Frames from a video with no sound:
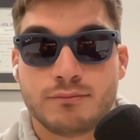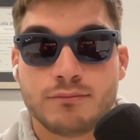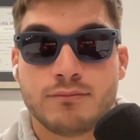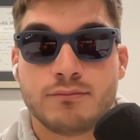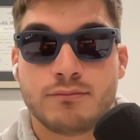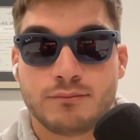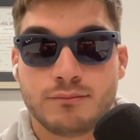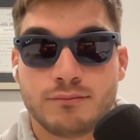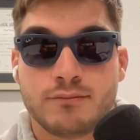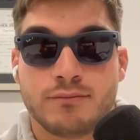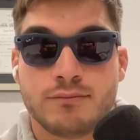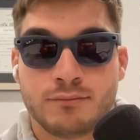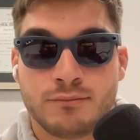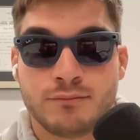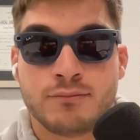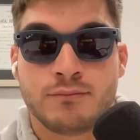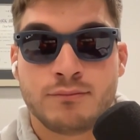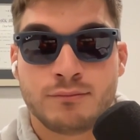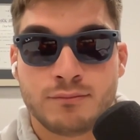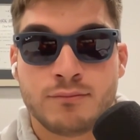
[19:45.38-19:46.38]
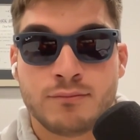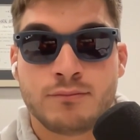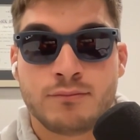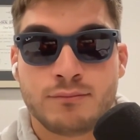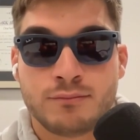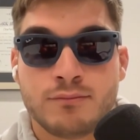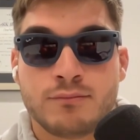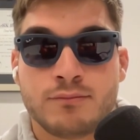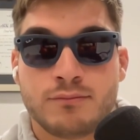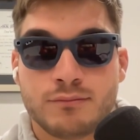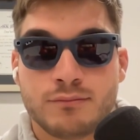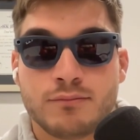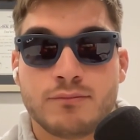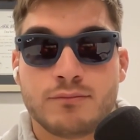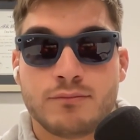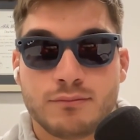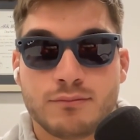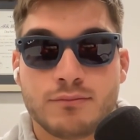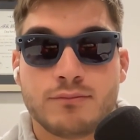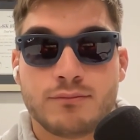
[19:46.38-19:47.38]

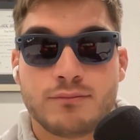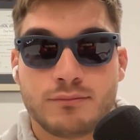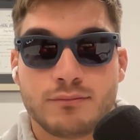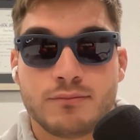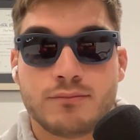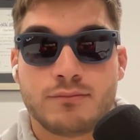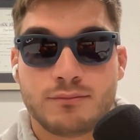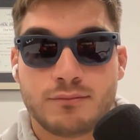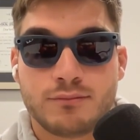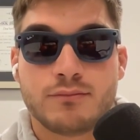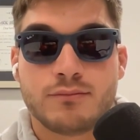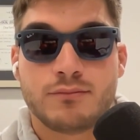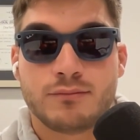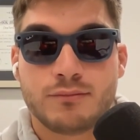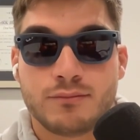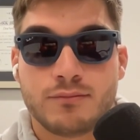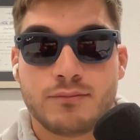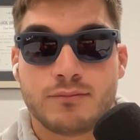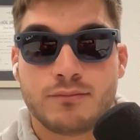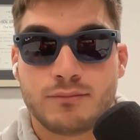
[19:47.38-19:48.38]
The person shown says nothing.